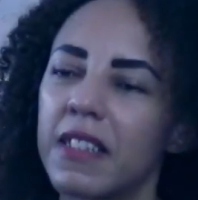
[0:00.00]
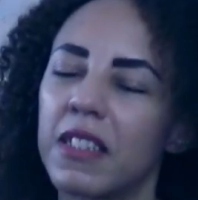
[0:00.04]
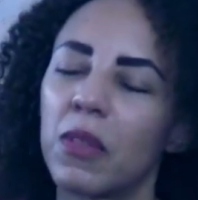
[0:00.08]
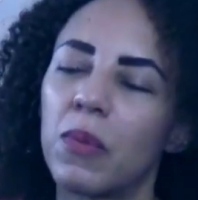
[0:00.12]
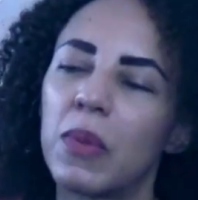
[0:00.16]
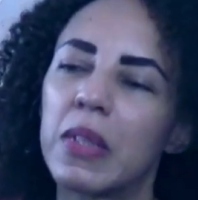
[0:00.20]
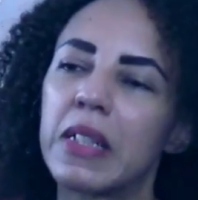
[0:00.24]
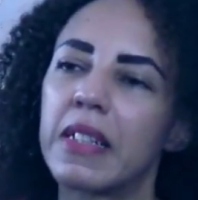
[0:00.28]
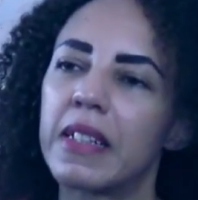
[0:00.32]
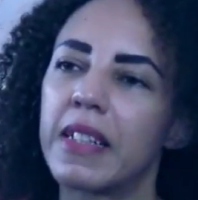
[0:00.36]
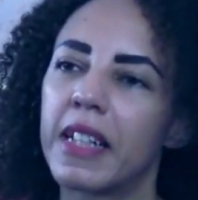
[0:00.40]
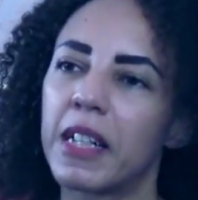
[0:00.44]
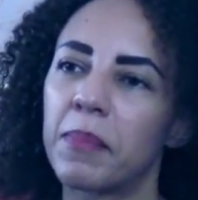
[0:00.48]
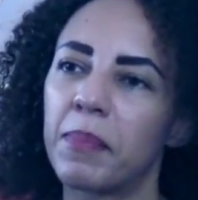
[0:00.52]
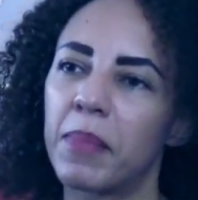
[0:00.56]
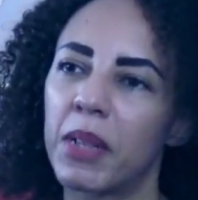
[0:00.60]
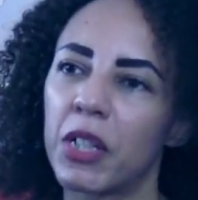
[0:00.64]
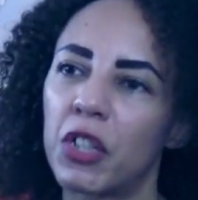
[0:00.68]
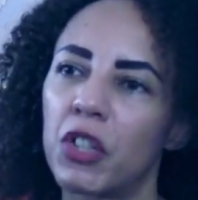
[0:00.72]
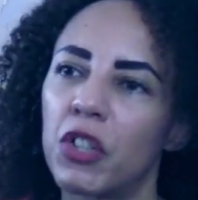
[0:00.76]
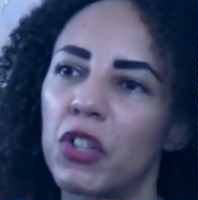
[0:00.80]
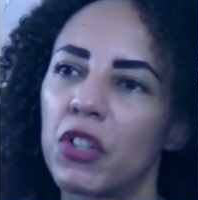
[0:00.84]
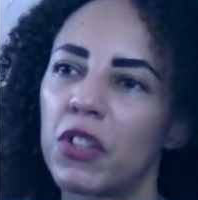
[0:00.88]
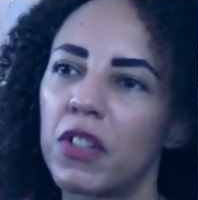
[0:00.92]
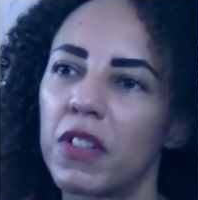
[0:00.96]
someone to take
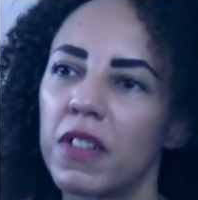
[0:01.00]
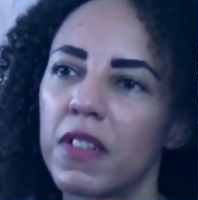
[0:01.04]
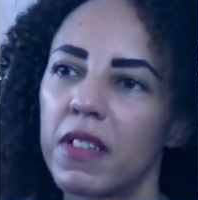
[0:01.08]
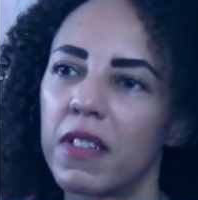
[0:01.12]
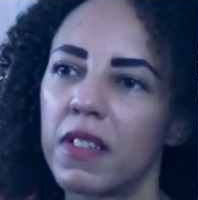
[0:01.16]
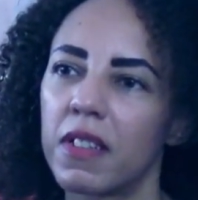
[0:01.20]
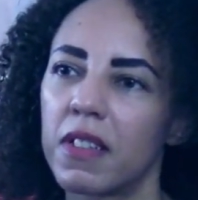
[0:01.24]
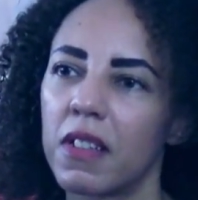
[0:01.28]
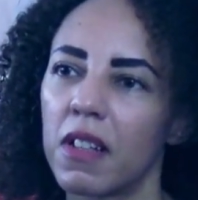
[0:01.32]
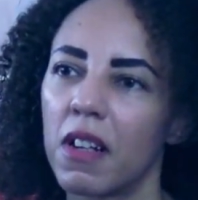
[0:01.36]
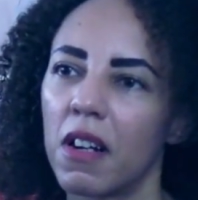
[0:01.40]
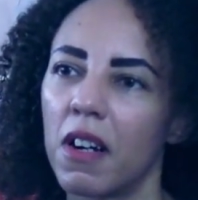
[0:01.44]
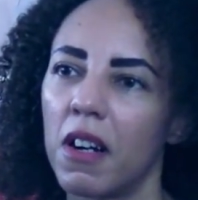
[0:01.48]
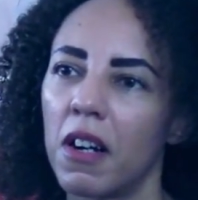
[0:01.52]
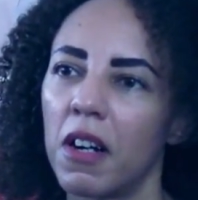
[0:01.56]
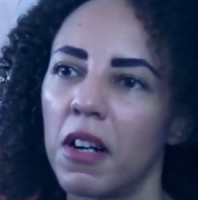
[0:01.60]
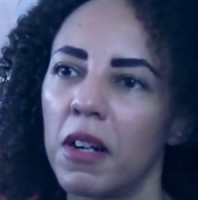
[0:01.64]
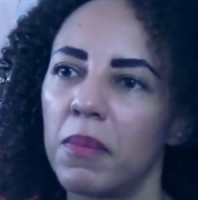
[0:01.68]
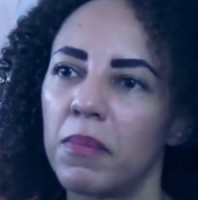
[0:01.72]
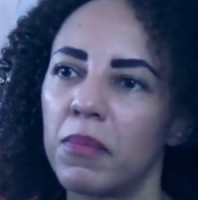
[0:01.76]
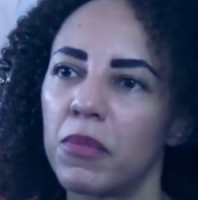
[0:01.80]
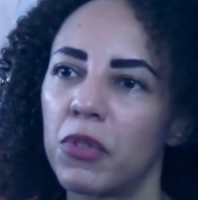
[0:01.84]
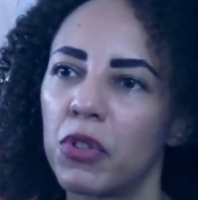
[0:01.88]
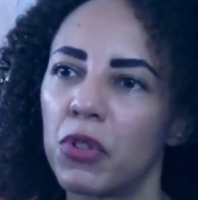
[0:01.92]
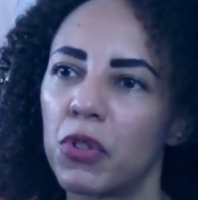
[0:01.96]
pictures
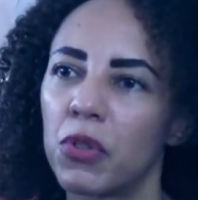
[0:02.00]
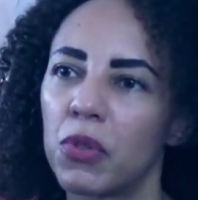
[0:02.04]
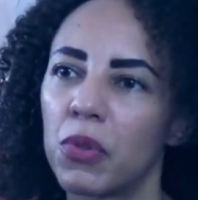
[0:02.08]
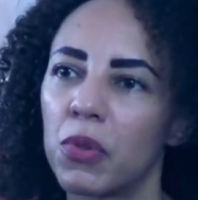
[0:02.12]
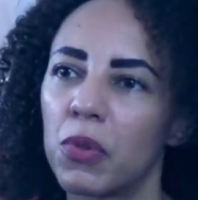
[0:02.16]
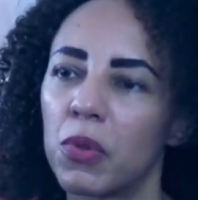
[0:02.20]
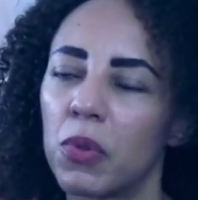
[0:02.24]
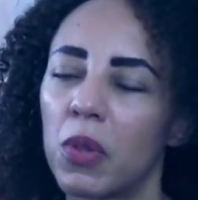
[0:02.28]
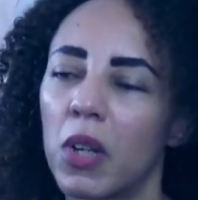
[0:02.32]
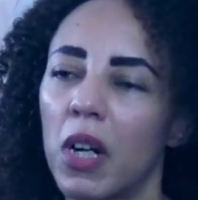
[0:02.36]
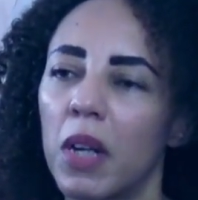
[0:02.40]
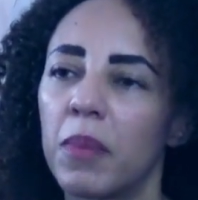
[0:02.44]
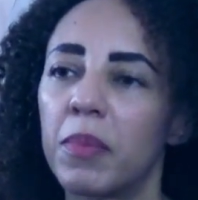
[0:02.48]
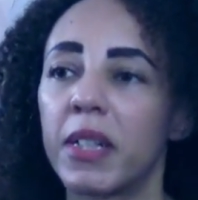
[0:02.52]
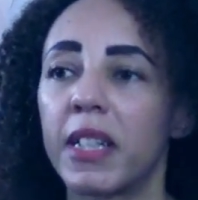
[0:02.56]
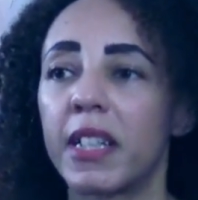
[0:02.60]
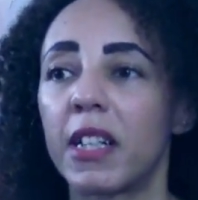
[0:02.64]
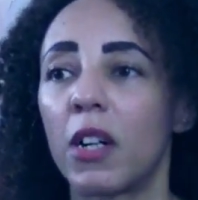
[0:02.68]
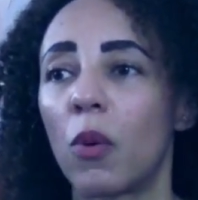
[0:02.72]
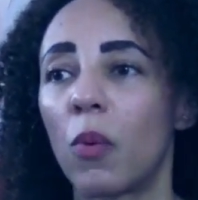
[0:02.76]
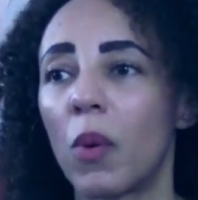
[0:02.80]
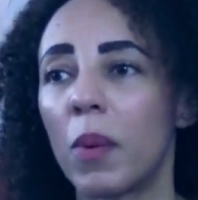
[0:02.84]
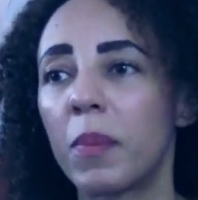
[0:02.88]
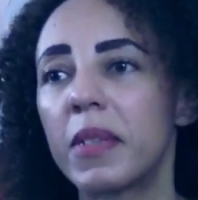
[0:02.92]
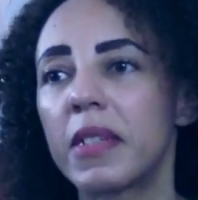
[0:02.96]
to update
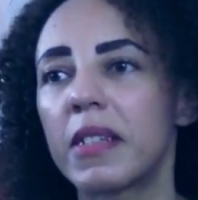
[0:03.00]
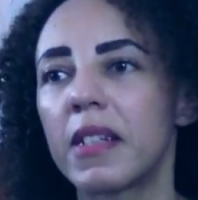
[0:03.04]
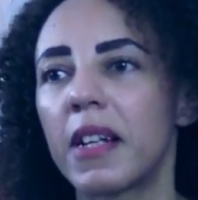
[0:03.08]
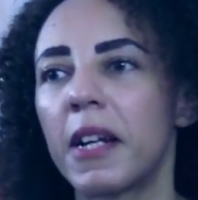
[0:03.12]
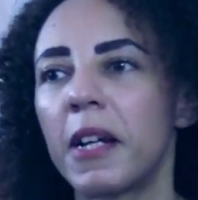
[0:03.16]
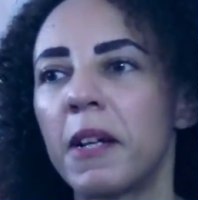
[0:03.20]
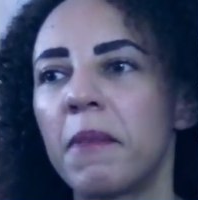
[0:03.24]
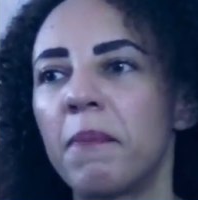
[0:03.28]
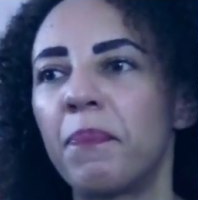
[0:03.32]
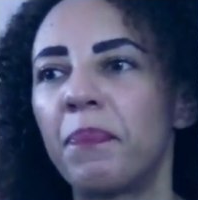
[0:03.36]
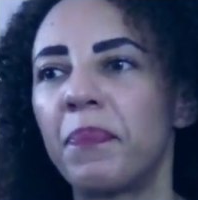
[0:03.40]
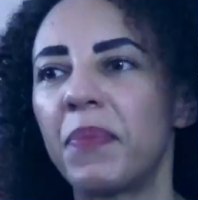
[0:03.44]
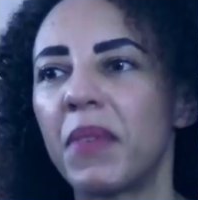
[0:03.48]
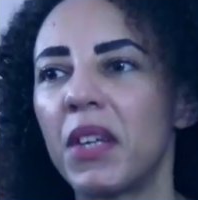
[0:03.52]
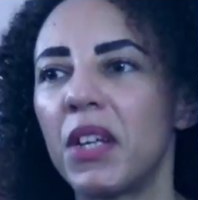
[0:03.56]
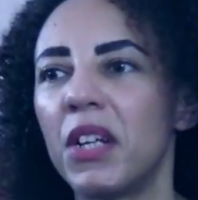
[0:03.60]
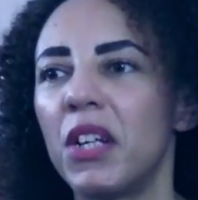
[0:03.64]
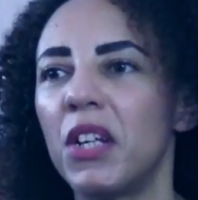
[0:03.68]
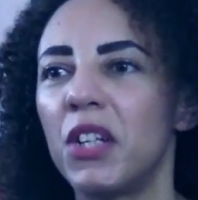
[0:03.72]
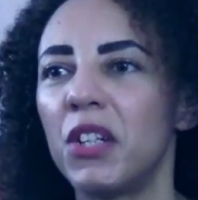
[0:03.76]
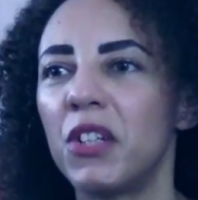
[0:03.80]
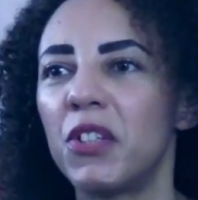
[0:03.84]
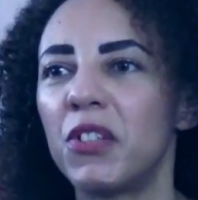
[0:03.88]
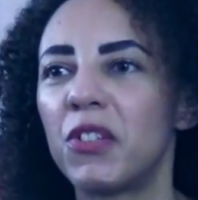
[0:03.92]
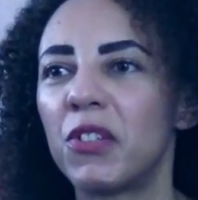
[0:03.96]
our website.
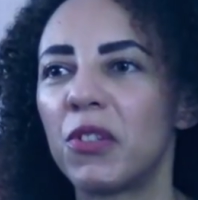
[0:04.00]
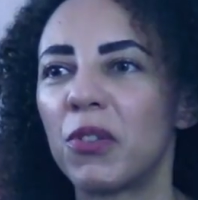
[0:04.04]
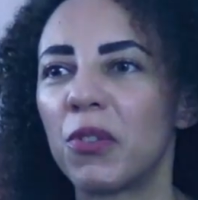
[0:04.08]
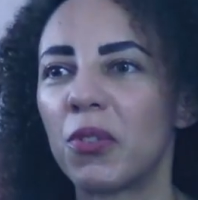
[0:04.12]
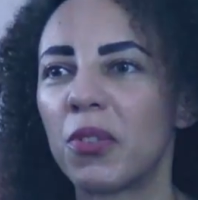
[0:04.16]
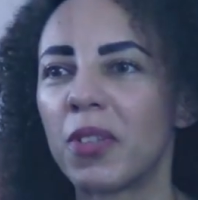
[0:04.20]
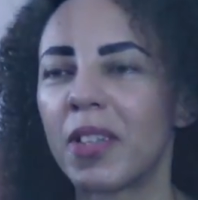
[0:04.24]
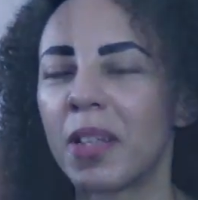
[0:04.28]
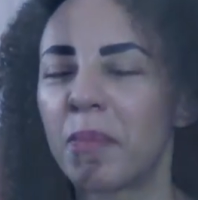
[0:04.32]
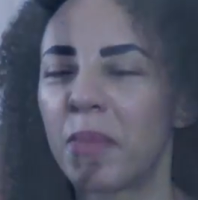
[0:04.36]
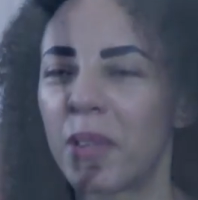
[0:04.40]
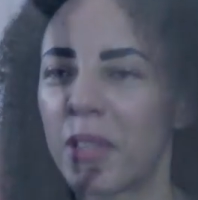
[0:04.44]
So that